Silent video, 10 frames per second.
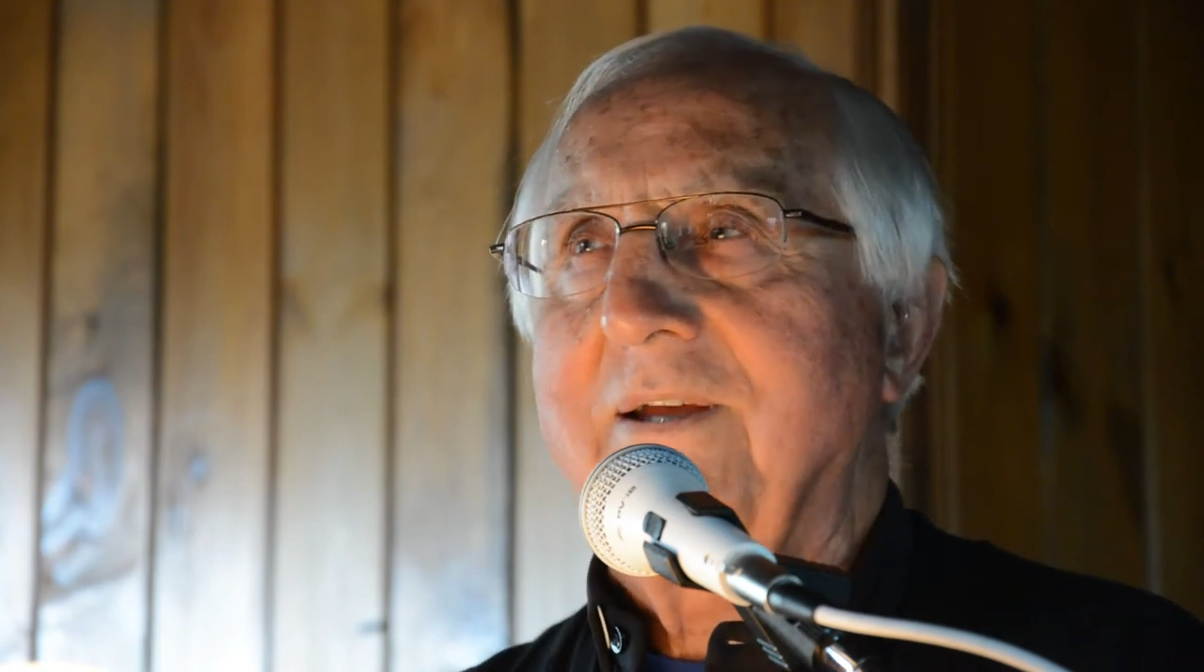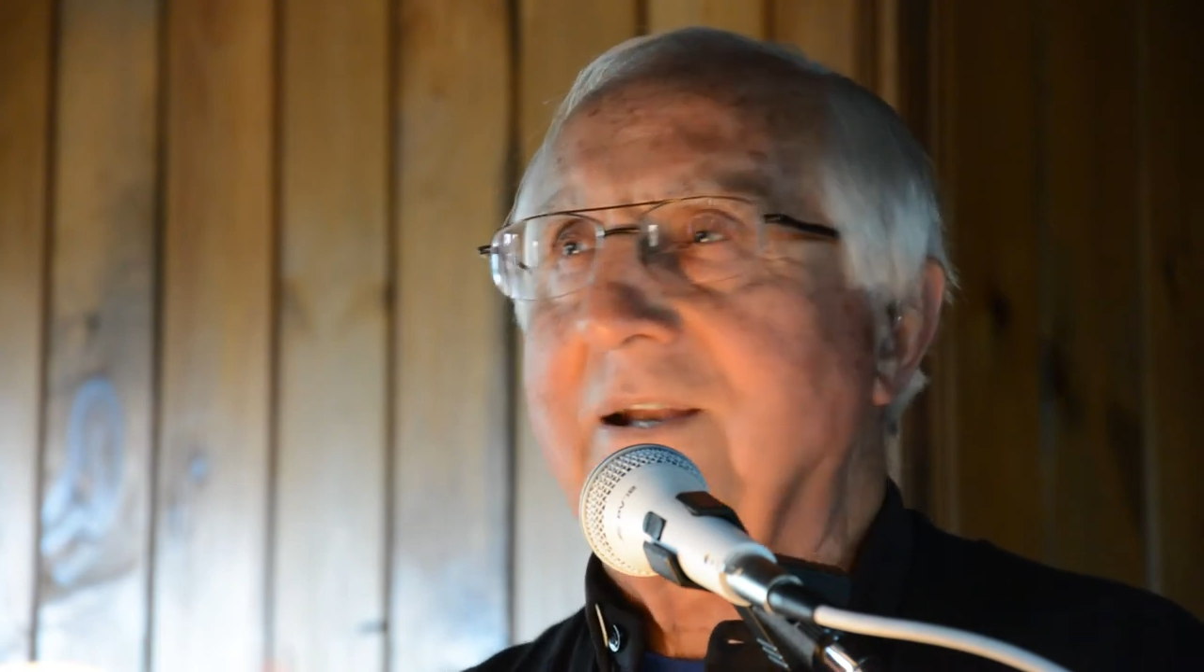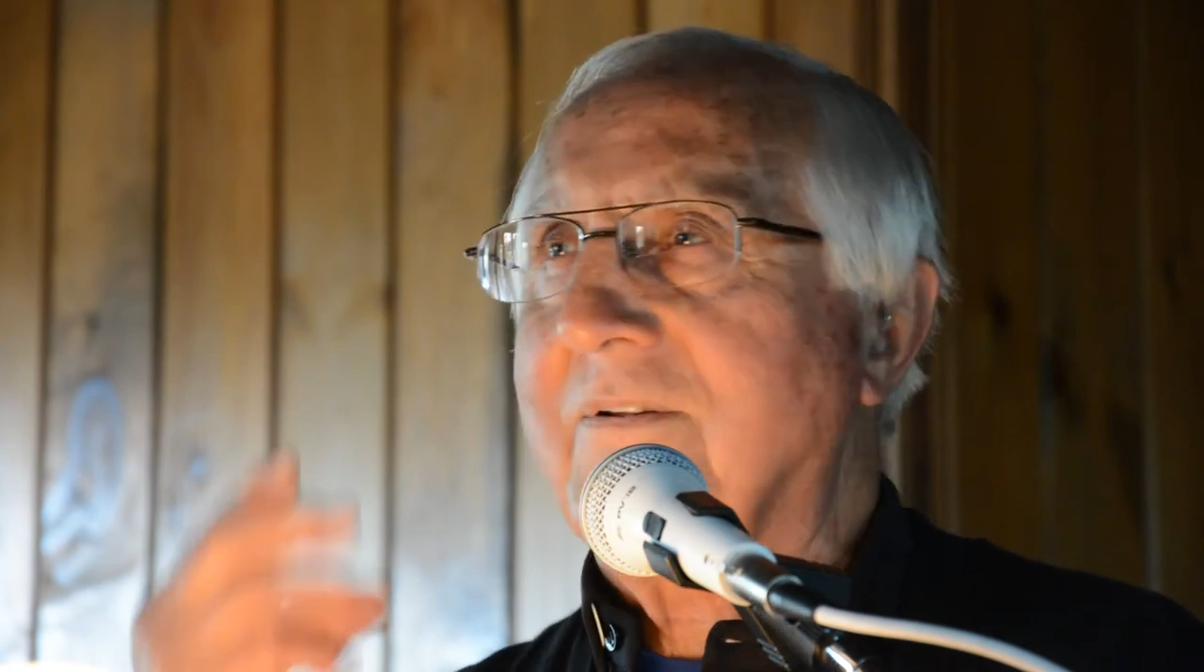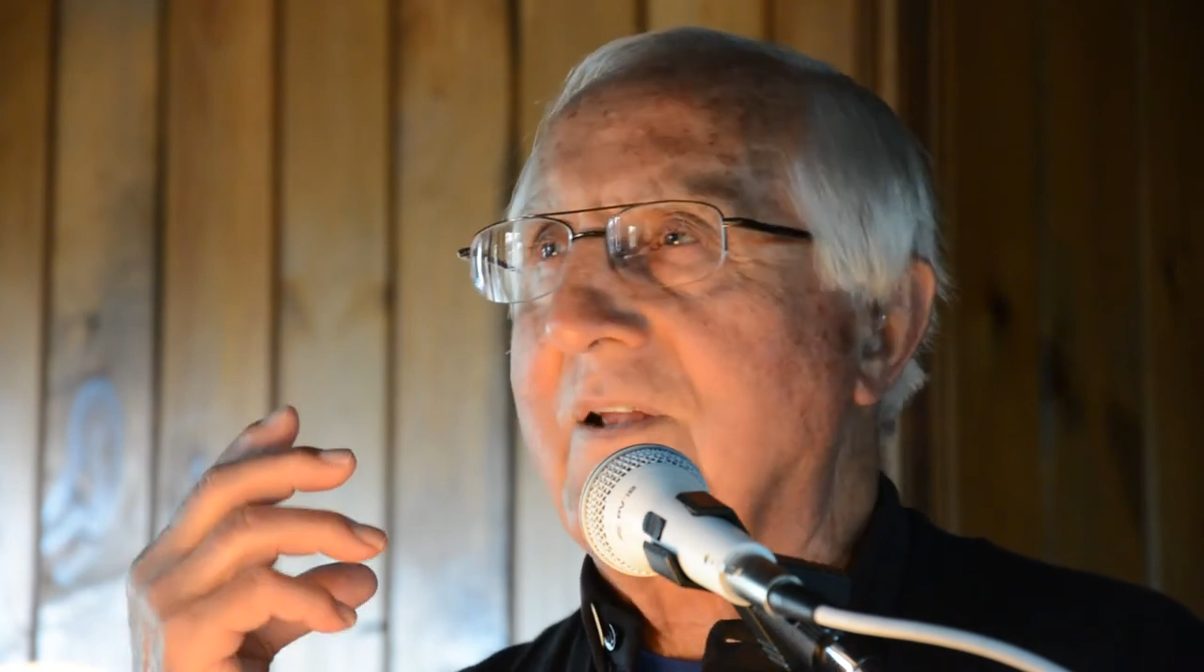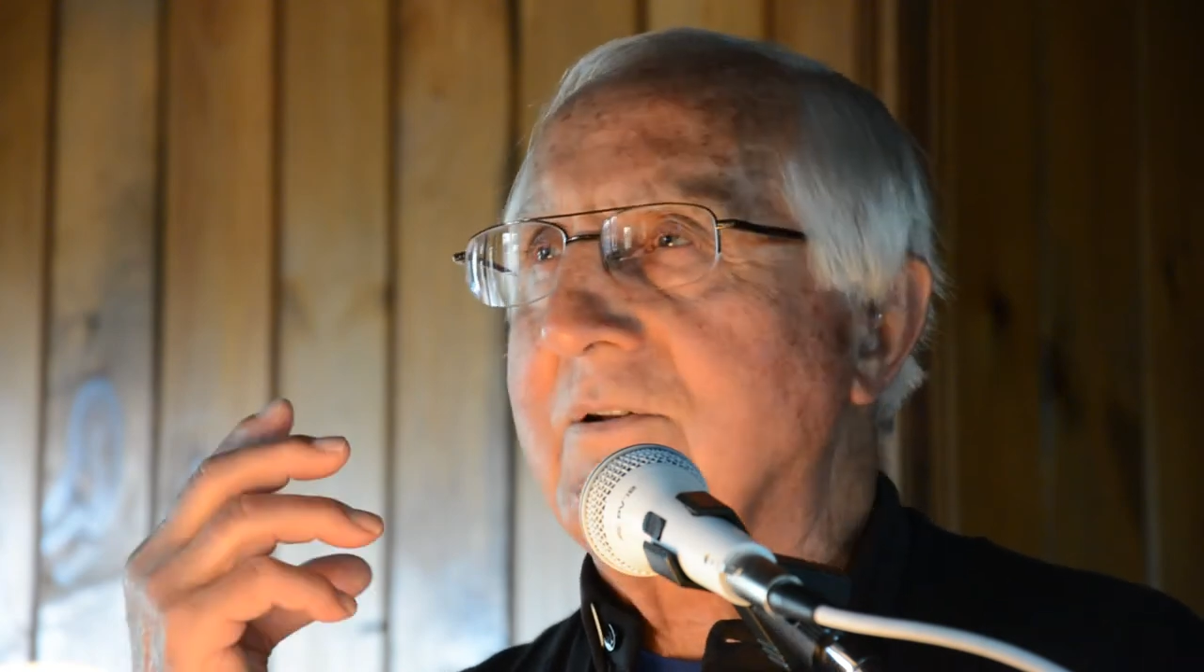
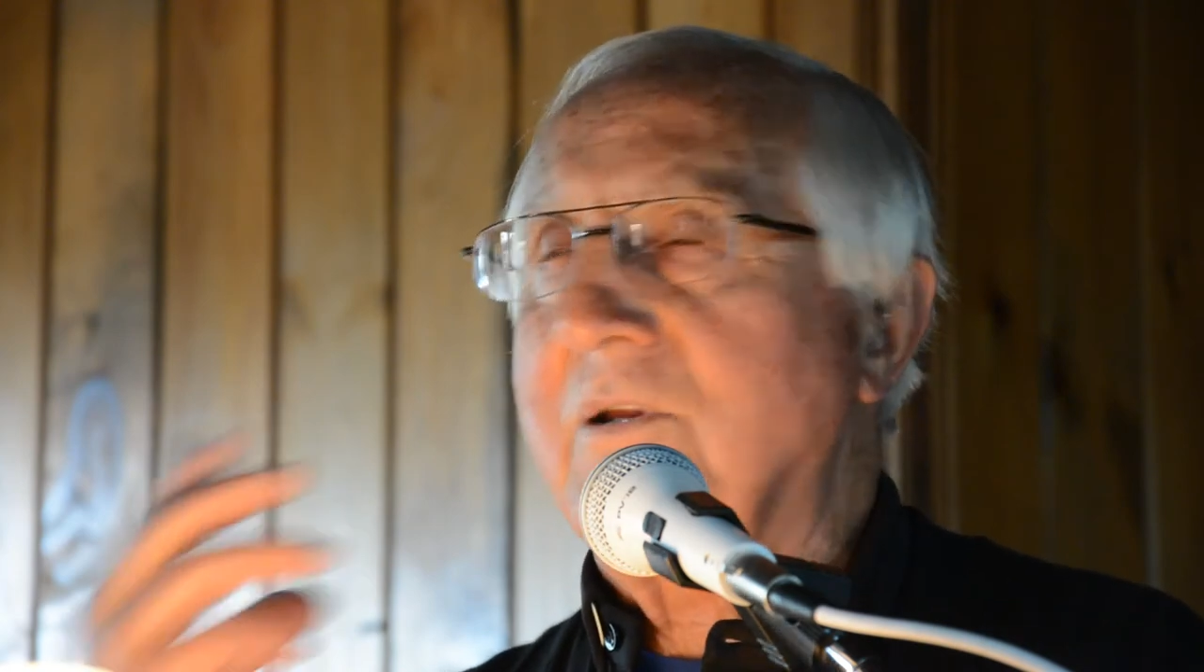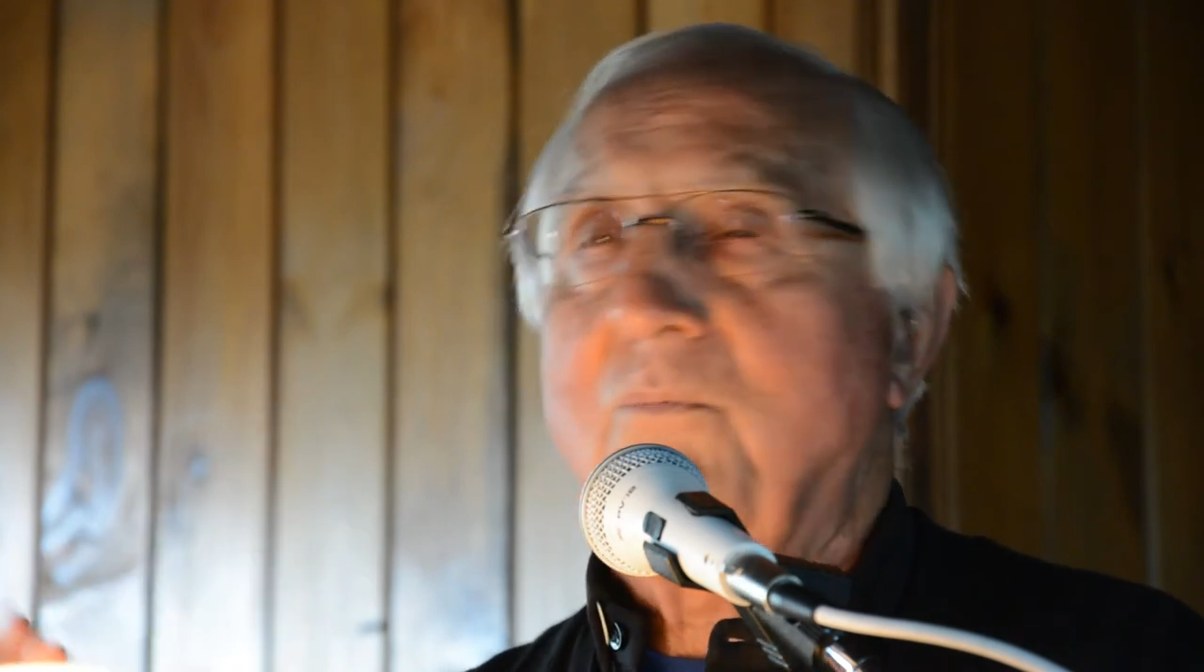and suddenly